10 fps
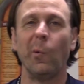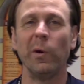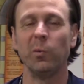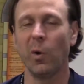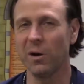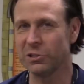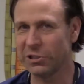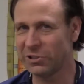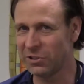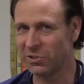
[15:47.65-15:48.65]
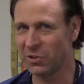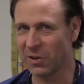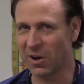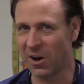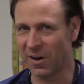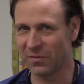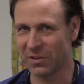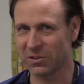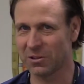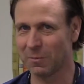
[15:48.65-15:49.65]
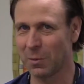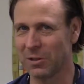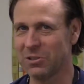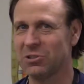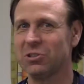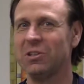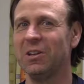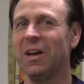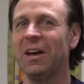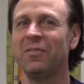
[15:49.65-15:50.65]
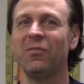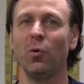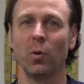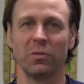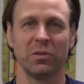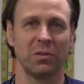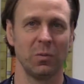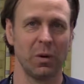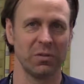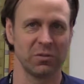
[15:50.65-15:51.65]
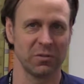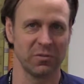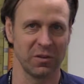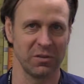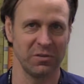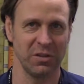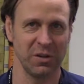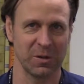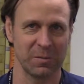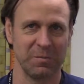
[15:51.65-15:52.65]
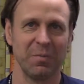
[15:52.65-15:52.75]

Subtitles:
When Washington took office, the British still had forts on the western frontier.